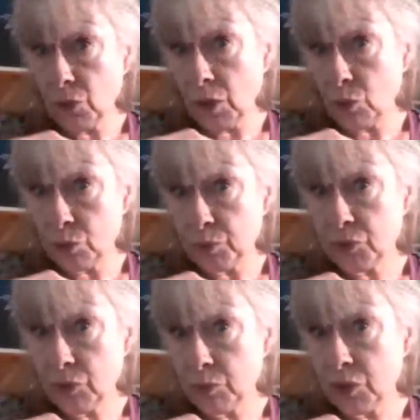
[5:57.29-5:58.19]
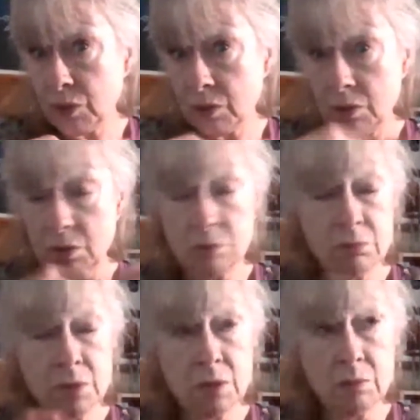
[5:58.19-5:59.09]
old prescriptions,
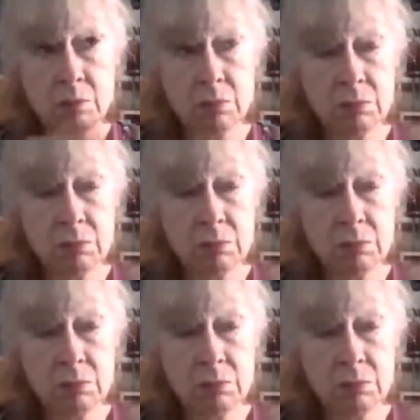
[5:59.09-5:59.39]
the